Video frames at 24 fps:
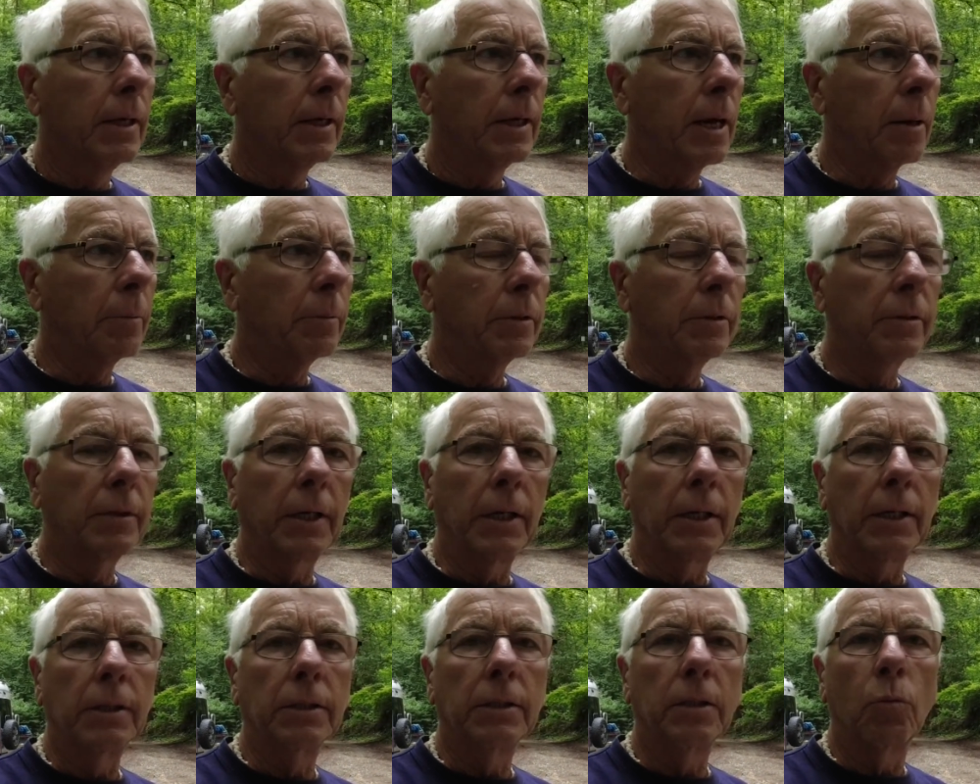A couple of
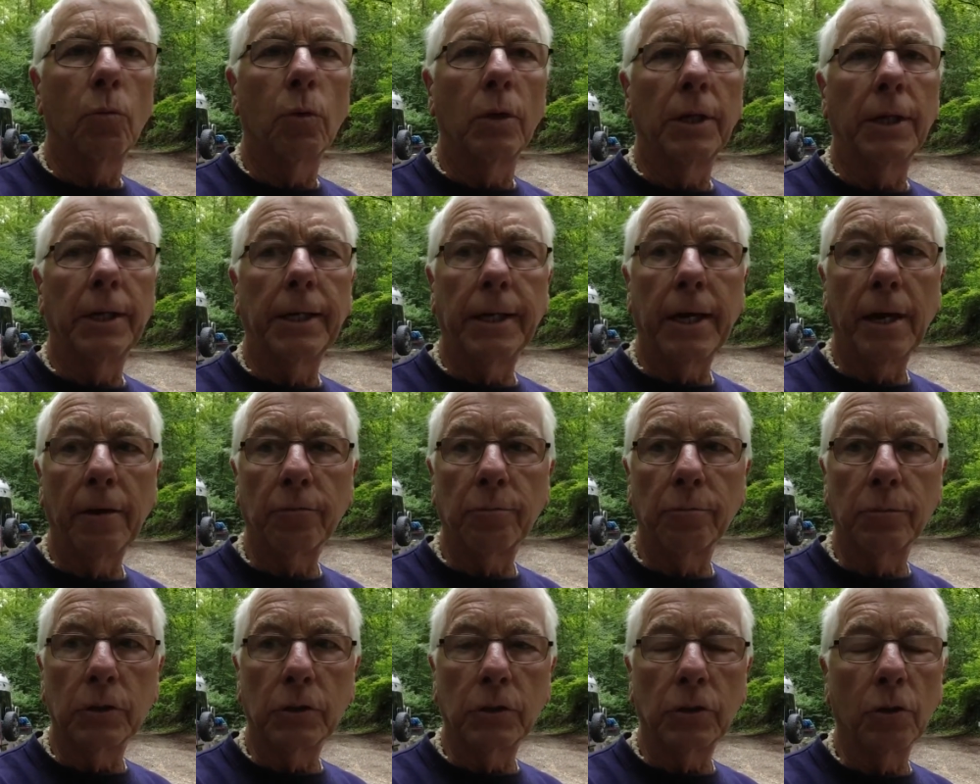things I wanted to get
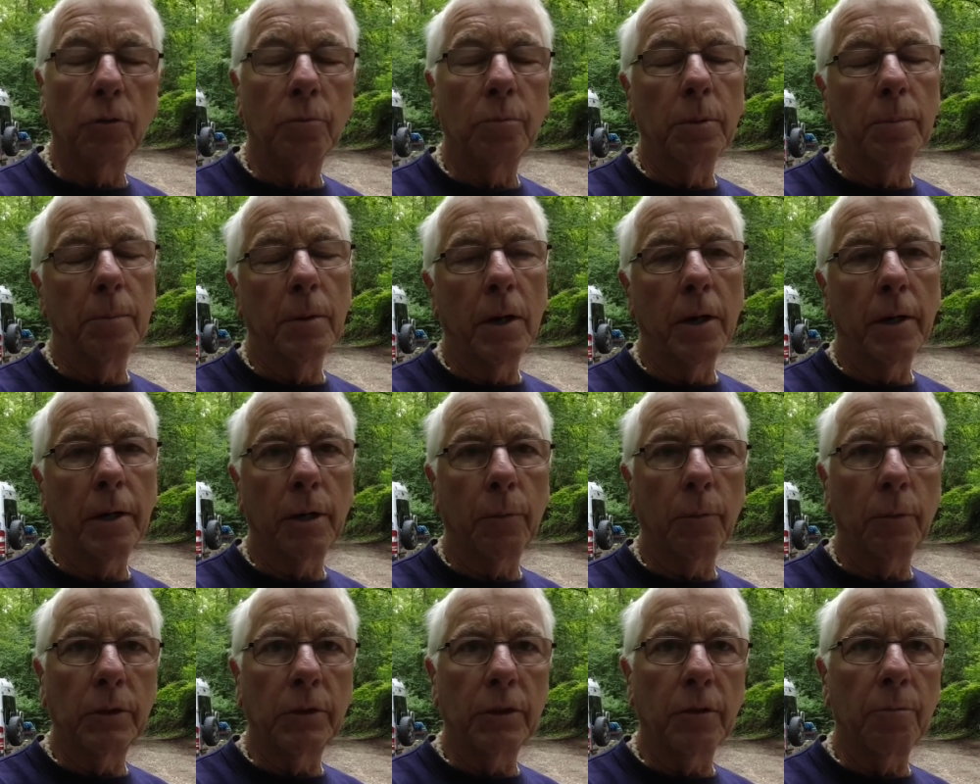from the
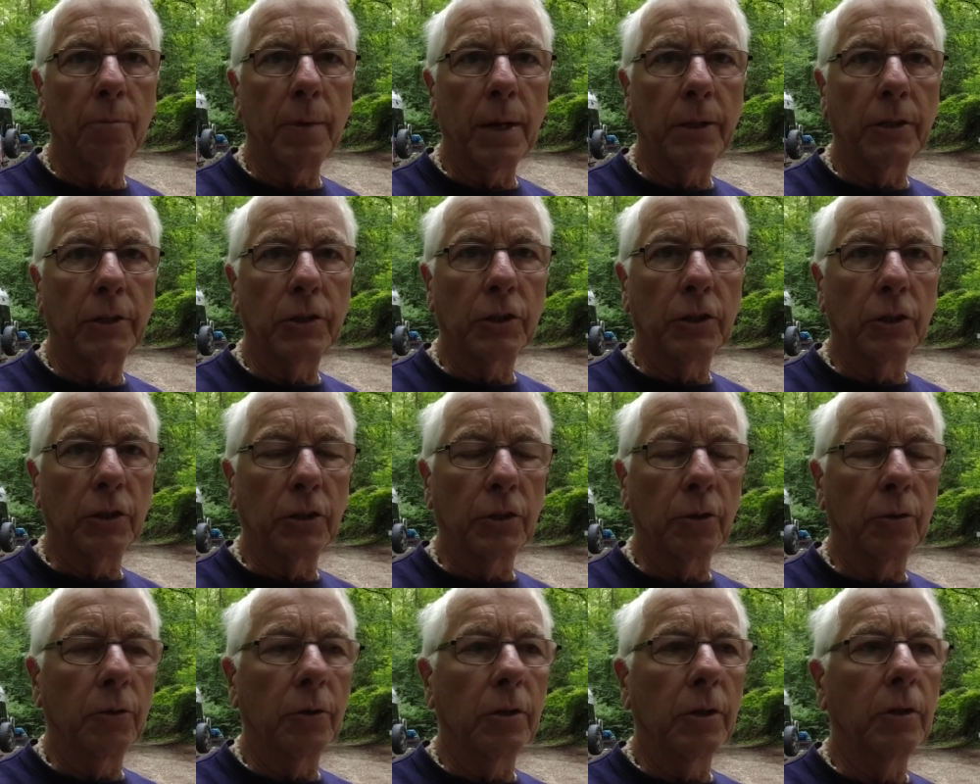supermarket, which I've managed to
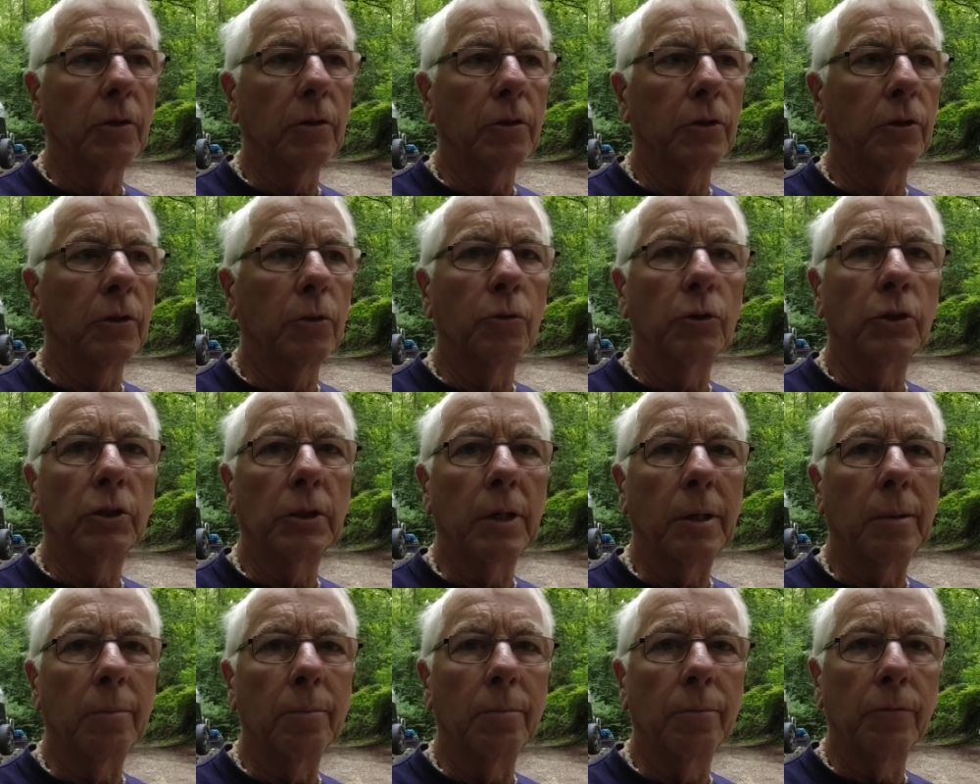do, and I got a new
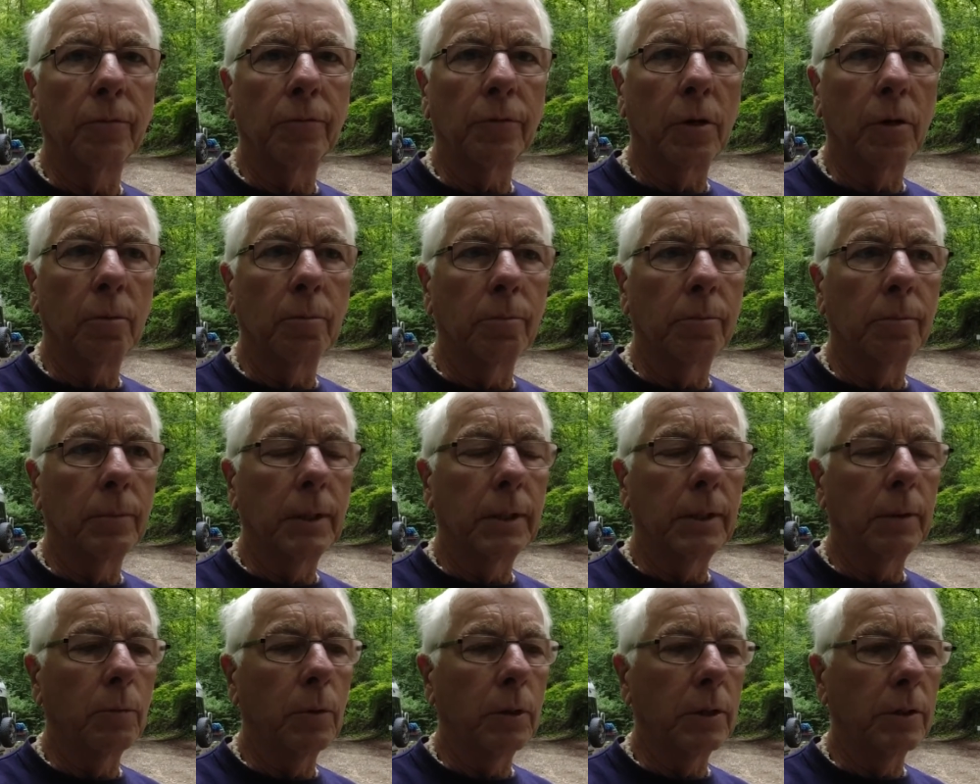sim from
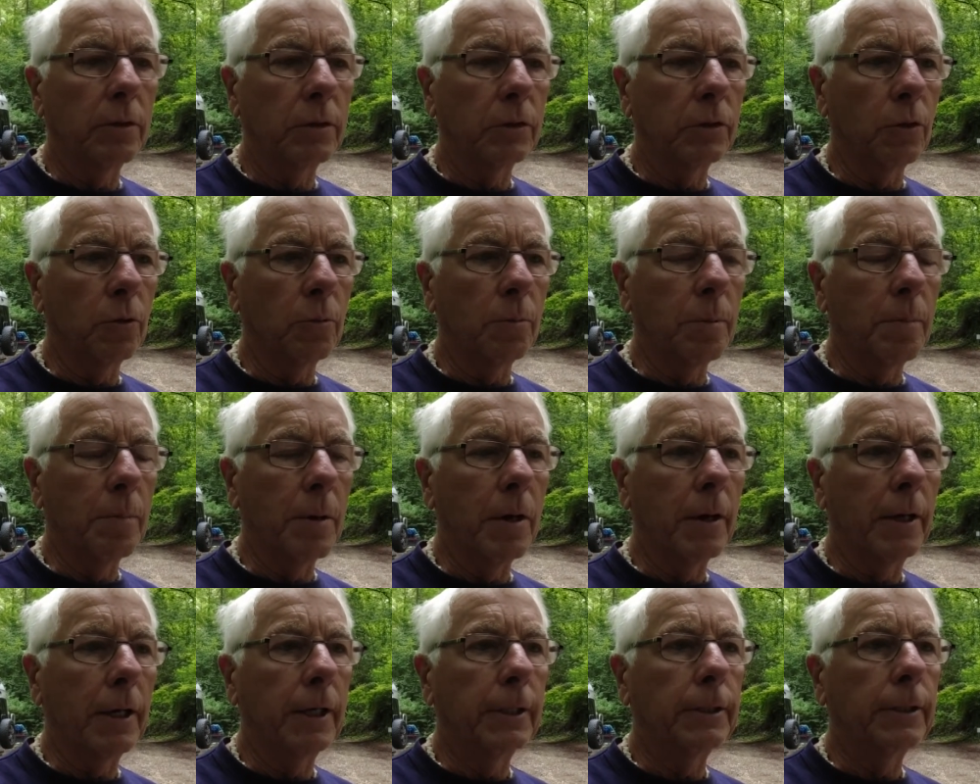uh, one of the
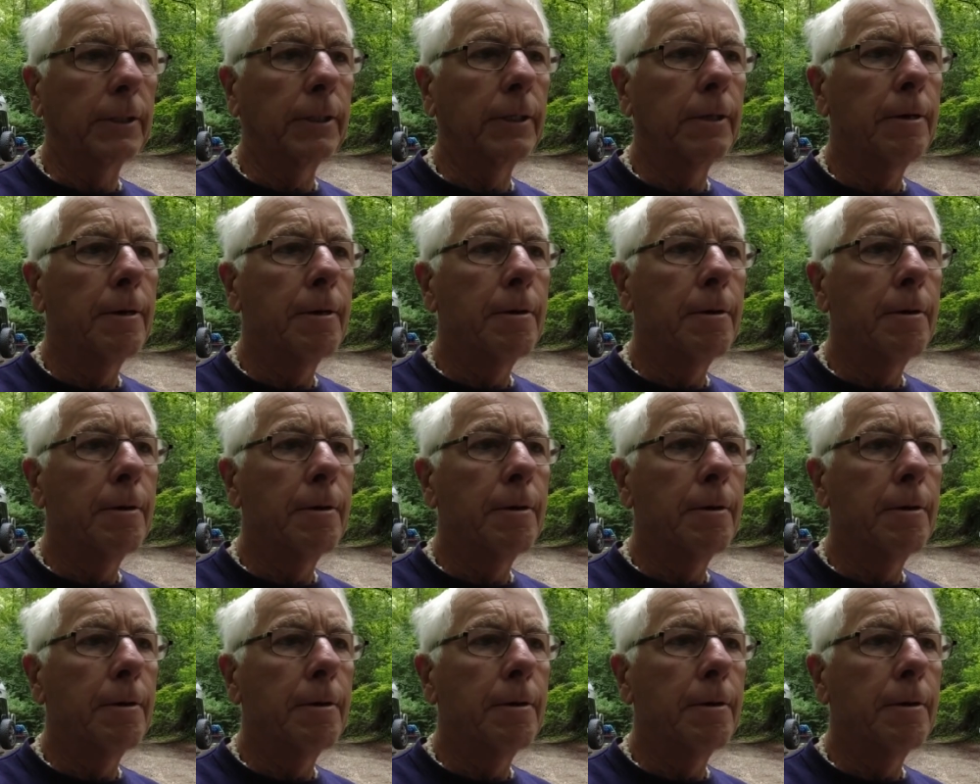supermarkets.